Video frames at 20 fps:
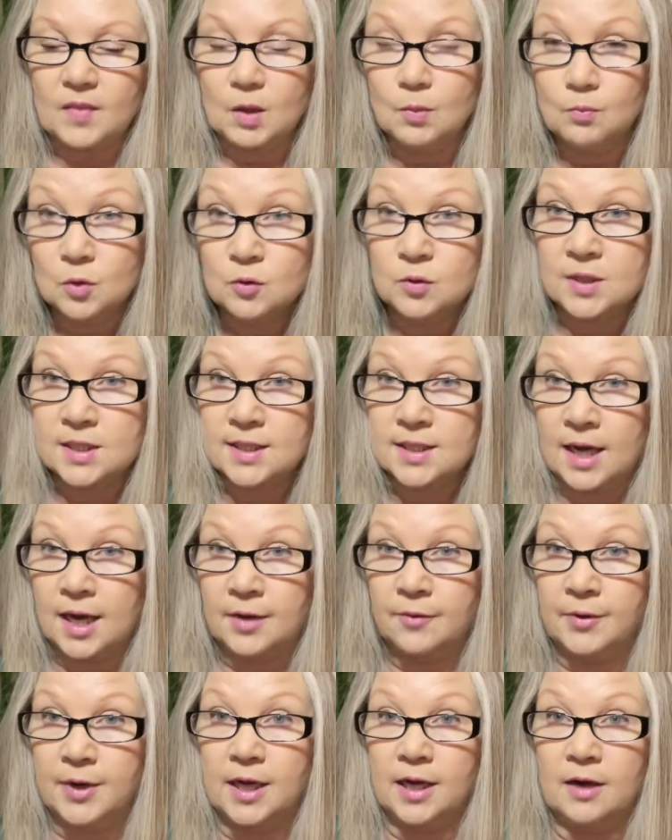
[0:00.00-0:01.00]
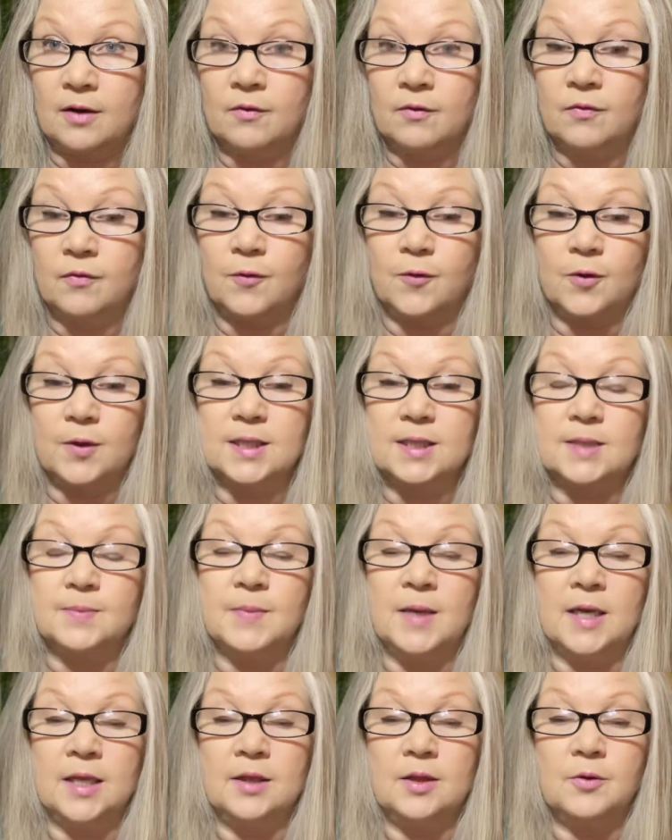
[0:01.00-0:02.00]
moon sign reading for this
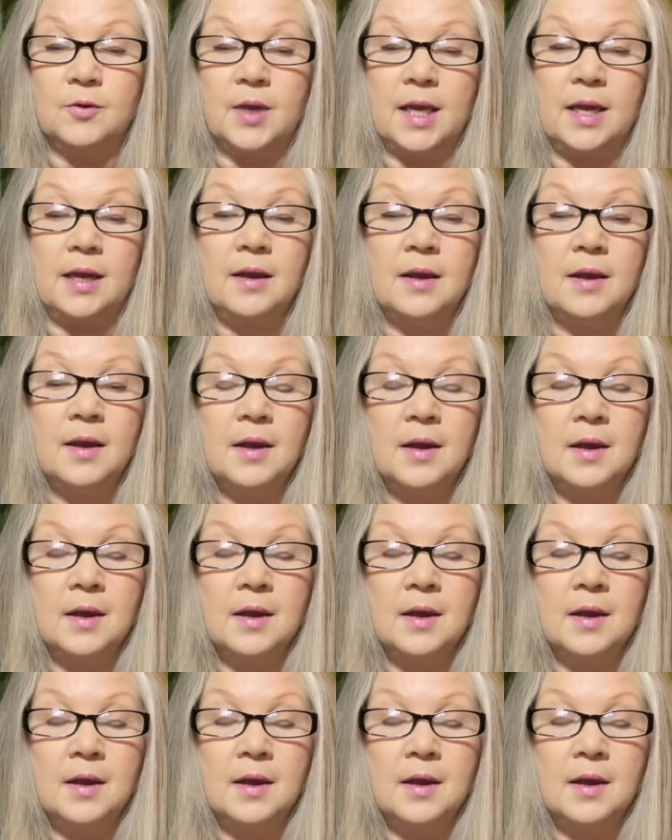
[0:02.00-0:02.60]
month, okay?